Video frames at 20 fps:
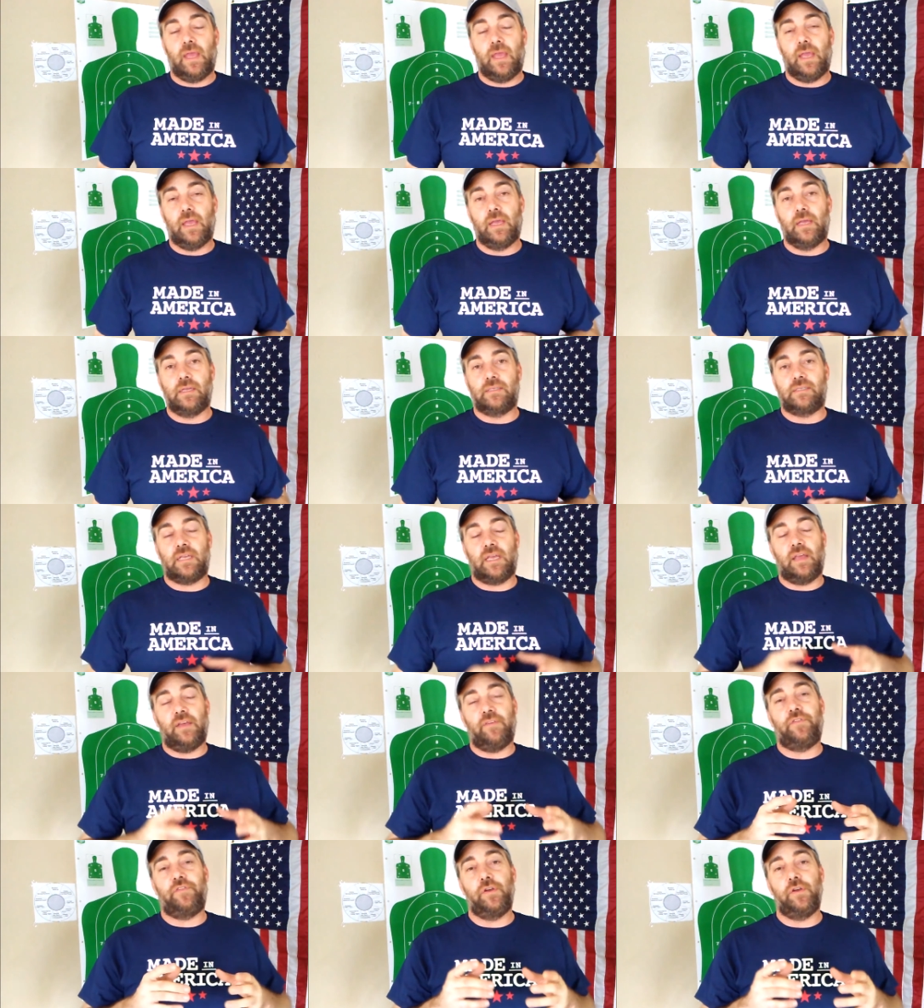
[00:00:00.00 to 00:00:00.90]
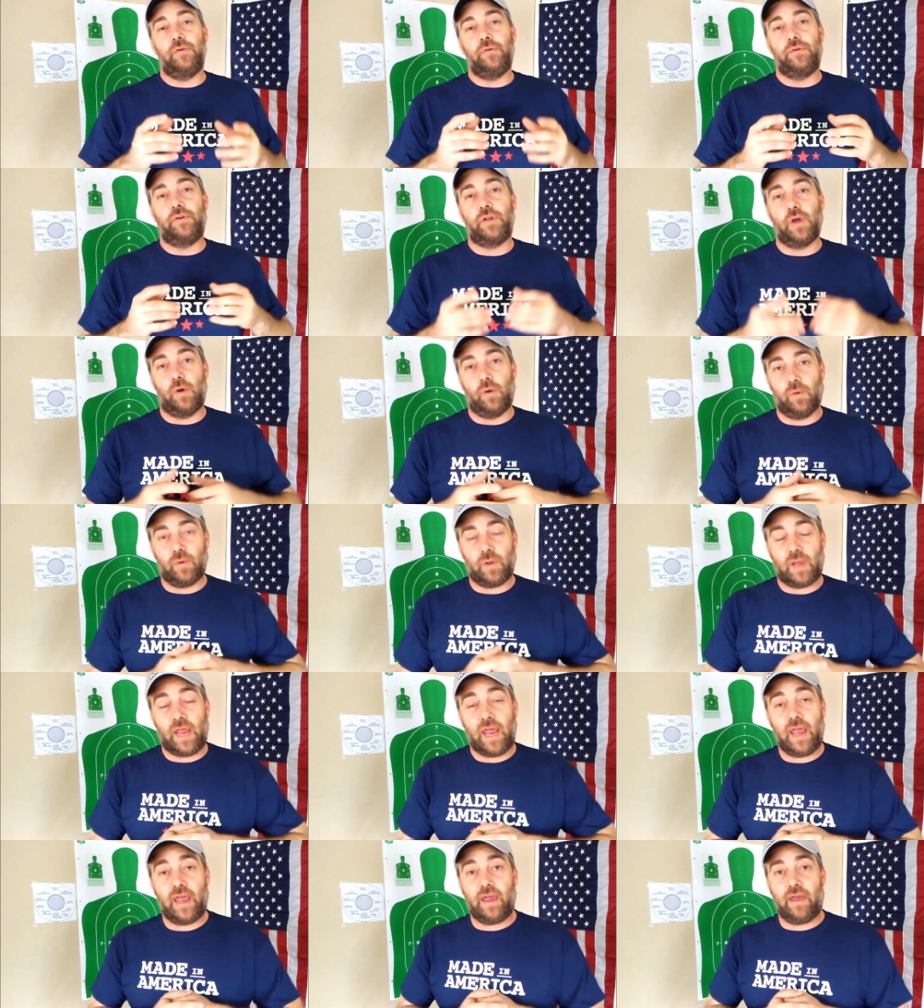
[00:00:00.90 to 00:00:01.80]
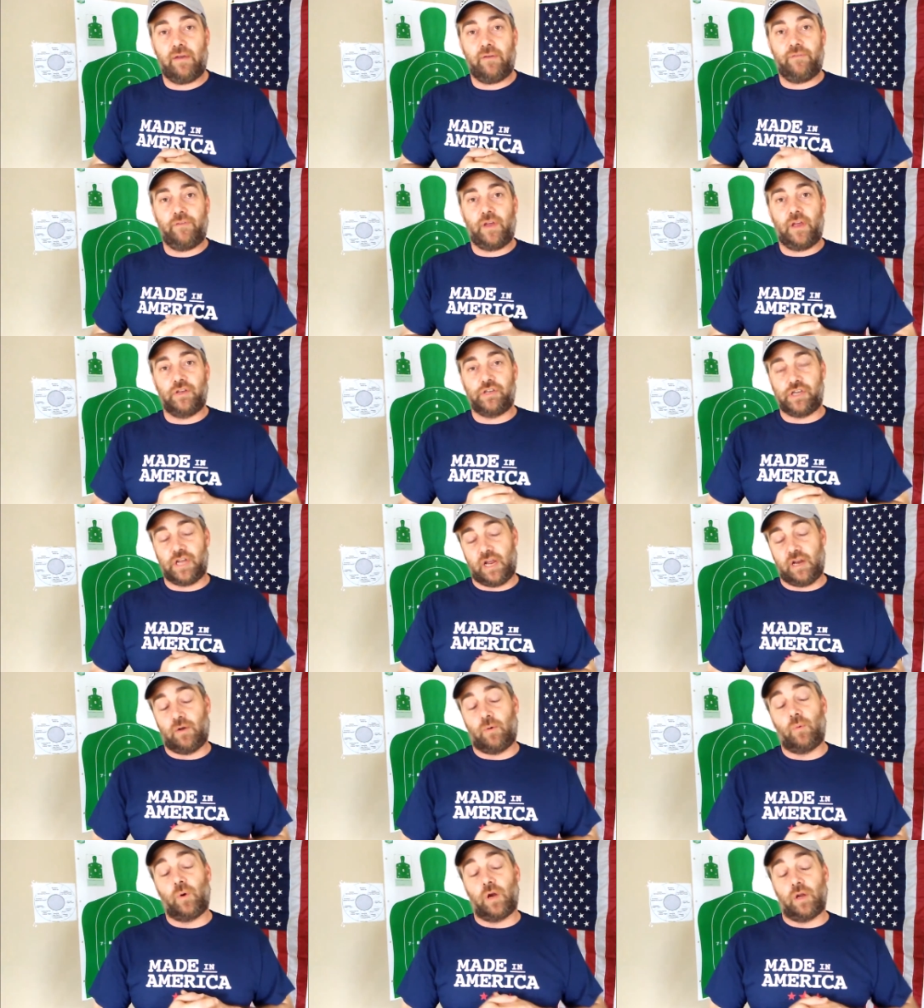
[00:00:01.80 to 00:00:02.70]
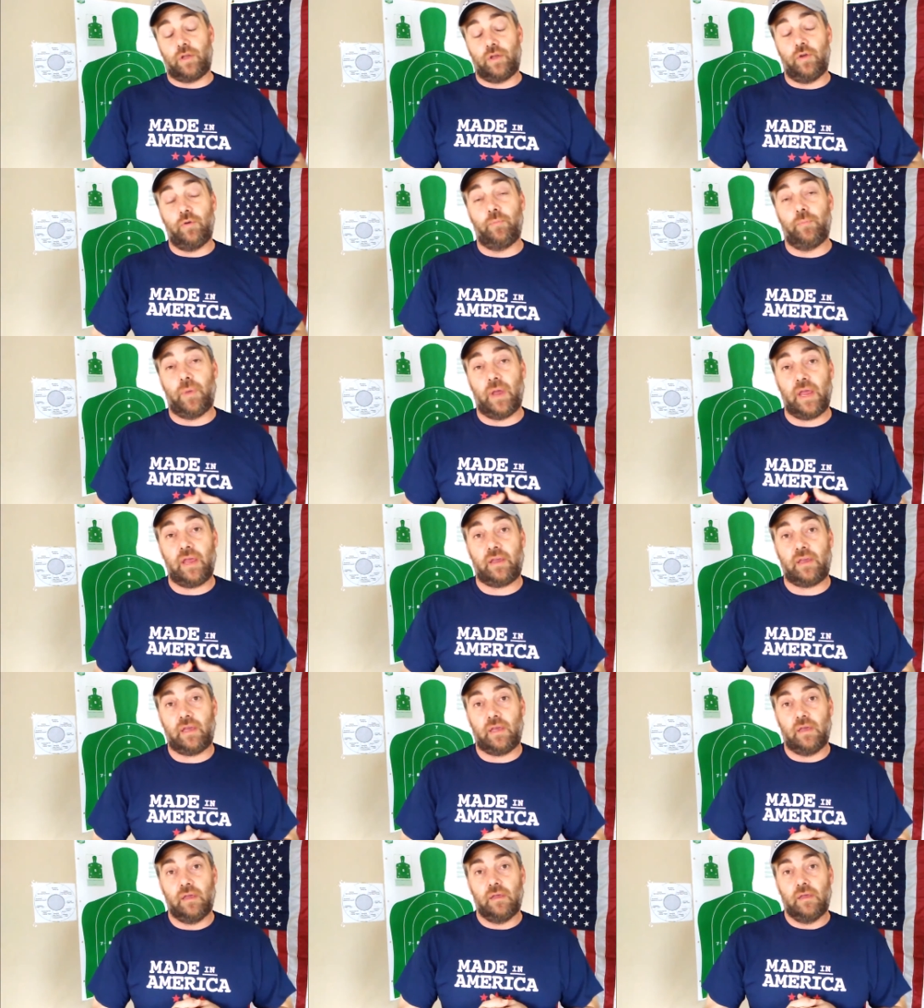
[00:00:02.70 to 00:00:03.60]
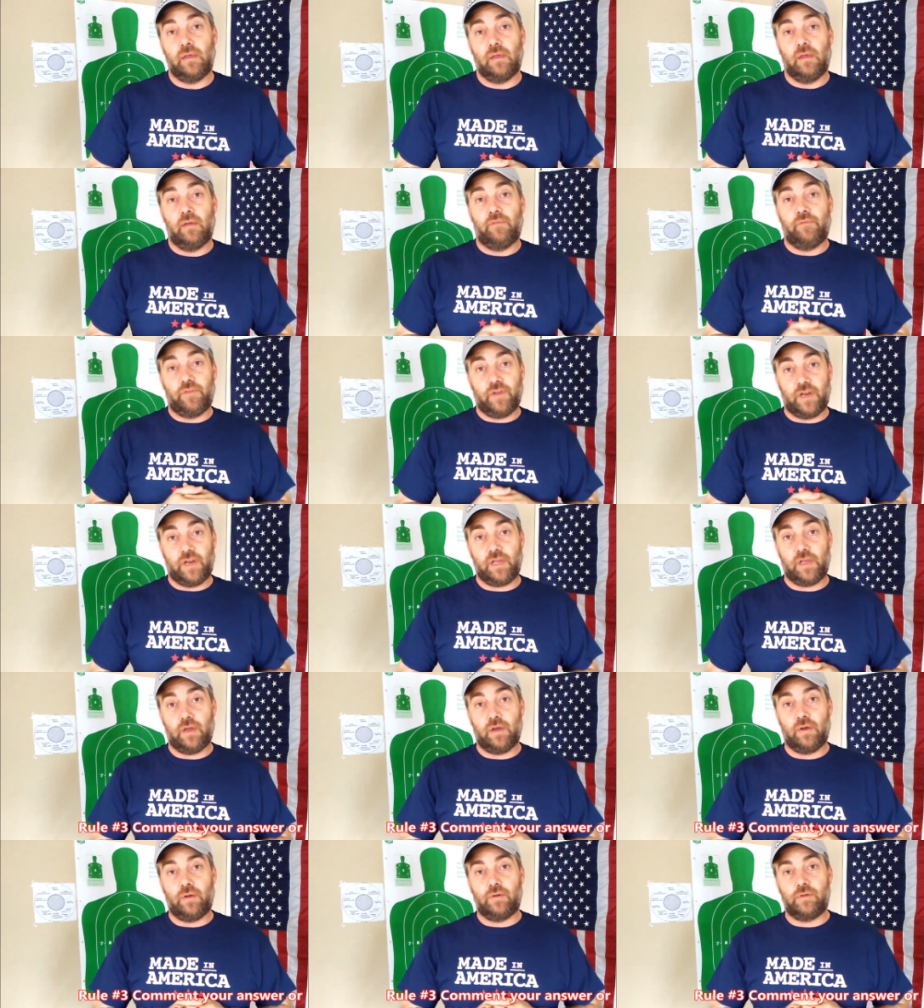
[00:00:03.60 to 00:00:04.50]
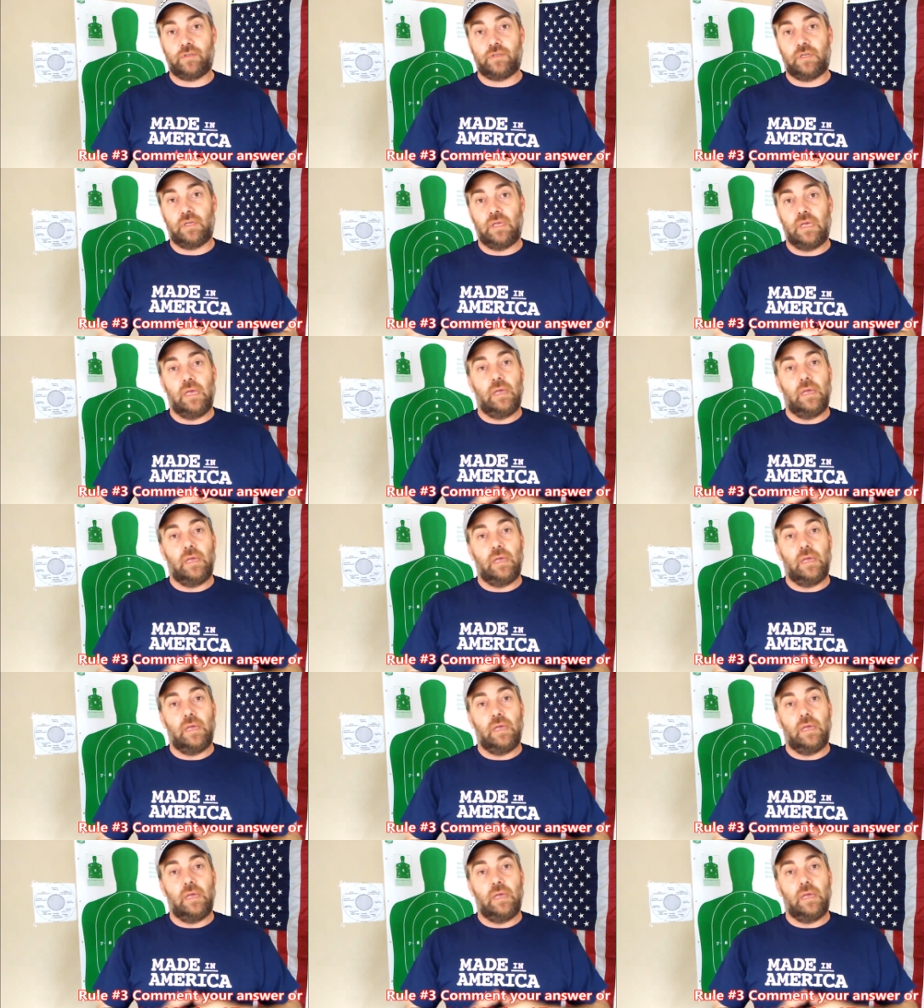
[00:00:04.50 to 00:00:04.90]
is if you don't have a channel where you make videos,